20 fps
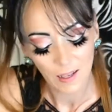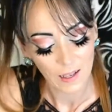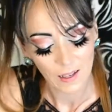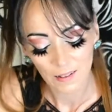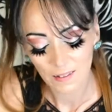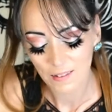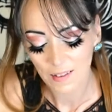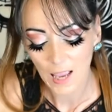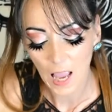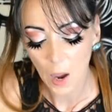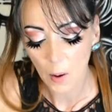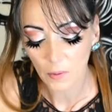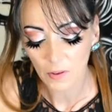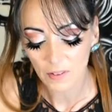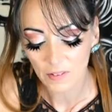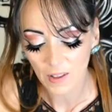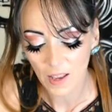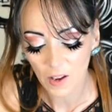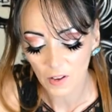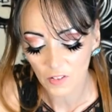See how it
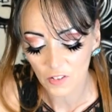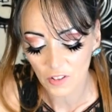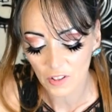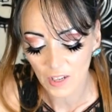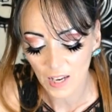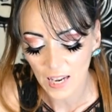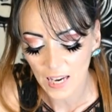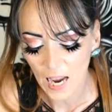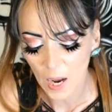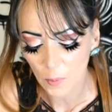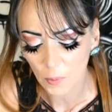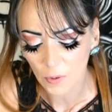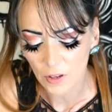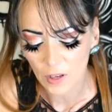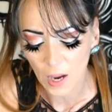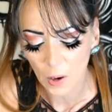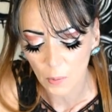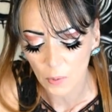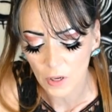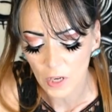sounded, and
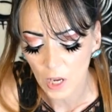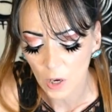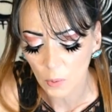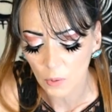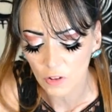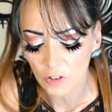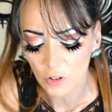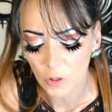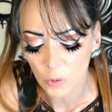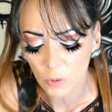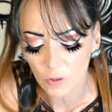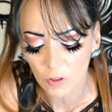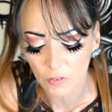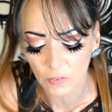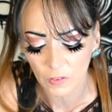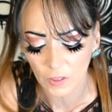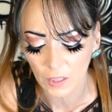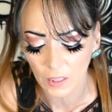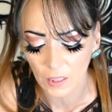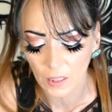I would know
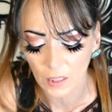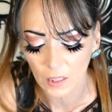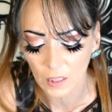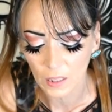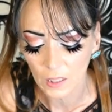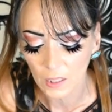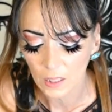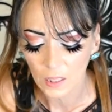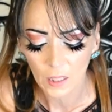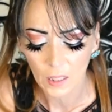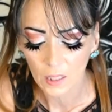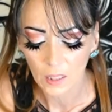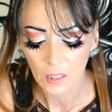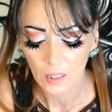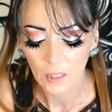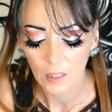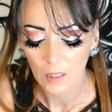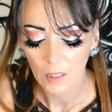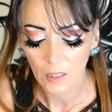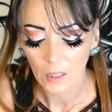intuitively,
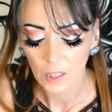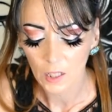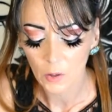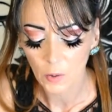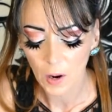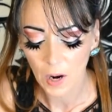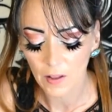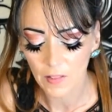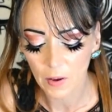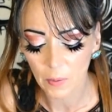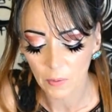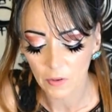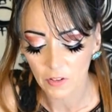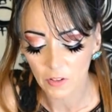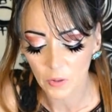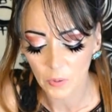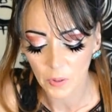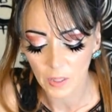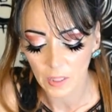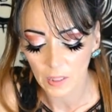you know, how they were
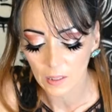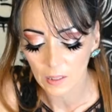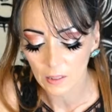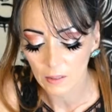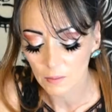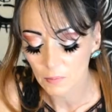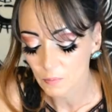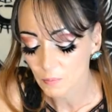doing.